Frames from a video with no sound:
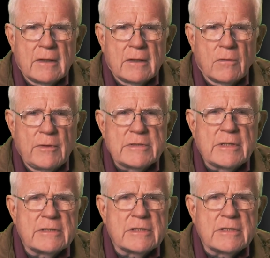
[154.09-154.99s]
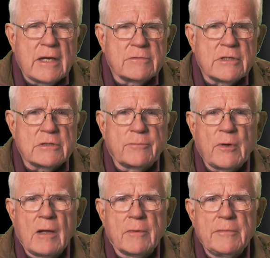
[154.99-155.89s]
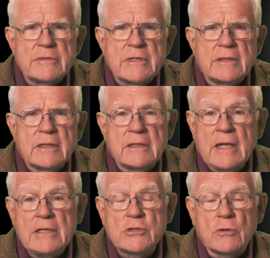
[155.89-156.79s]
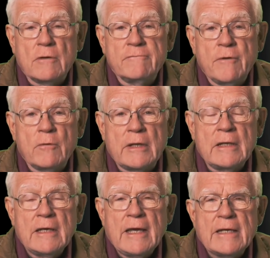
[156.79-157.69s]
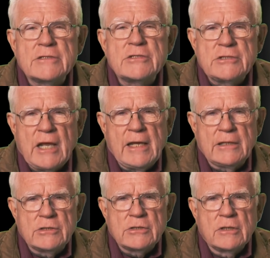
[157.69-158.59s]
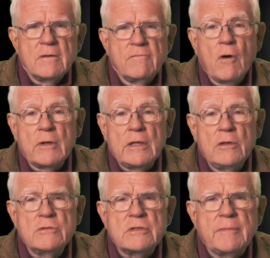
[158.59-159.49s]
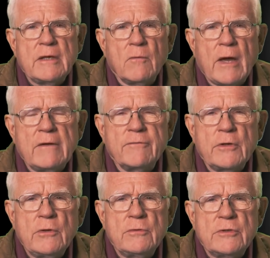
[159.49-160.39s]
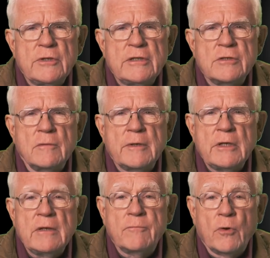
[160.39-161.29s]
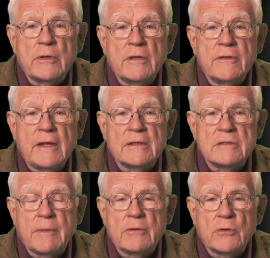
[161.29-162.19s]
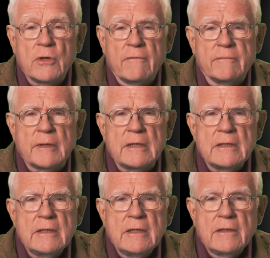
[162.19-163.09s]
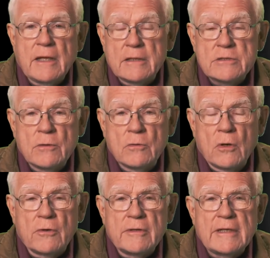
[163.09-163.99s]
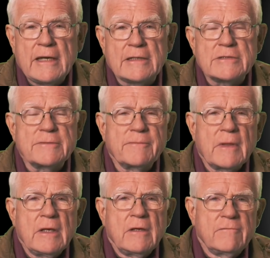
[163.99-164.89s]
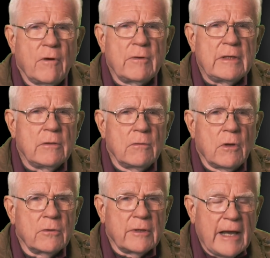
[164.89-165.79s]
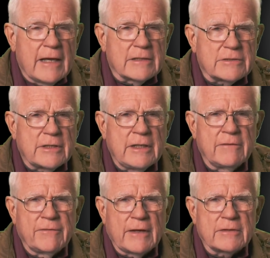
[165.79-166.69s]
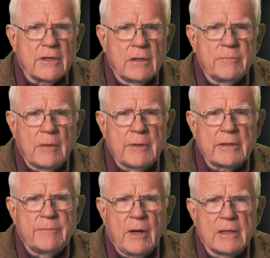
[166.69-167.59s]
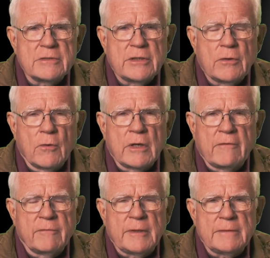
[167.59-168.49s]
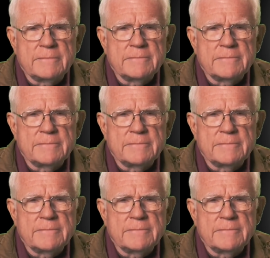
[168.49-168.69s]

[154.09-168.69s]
The reason this is now such a problem is that the nature of voting has changed. Voting used to be a way for you to determine important things about your government. That is no longer the case. Voting no longer has any effect on public policy or government.